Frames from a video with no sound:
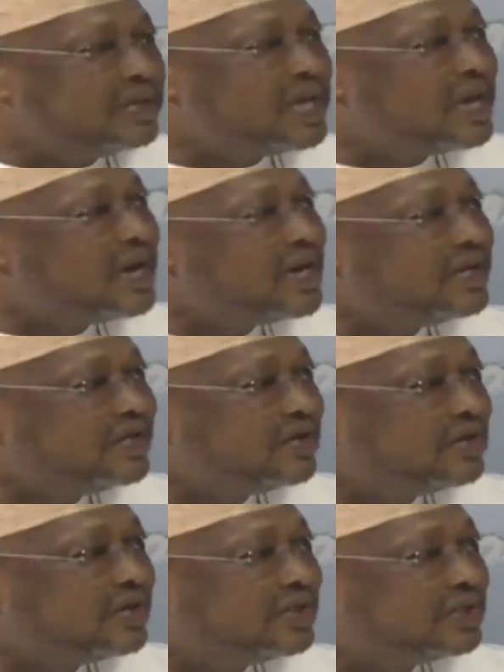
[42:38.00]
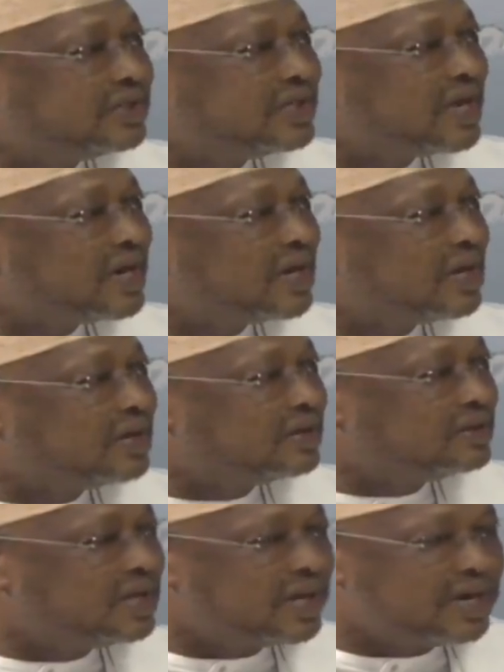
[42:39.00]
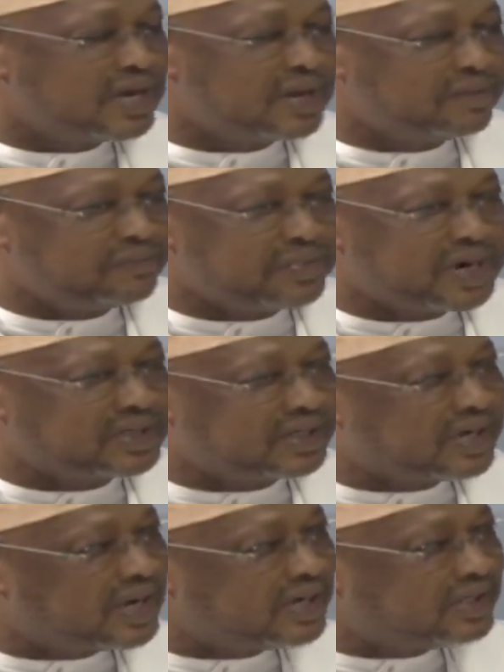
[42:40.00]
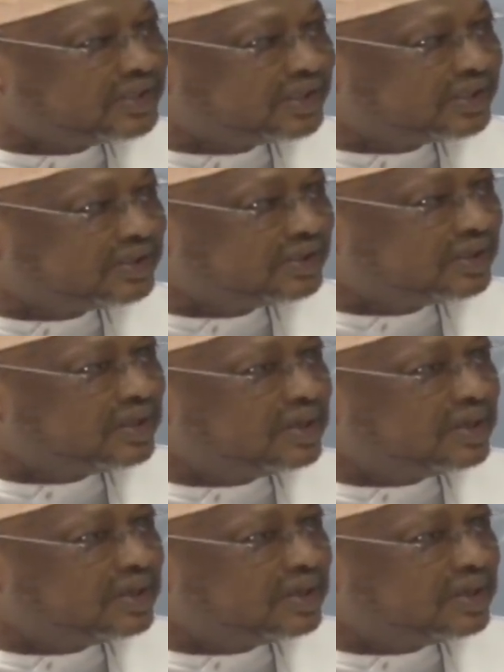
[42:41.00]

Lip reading: There are theories, there are practicalities.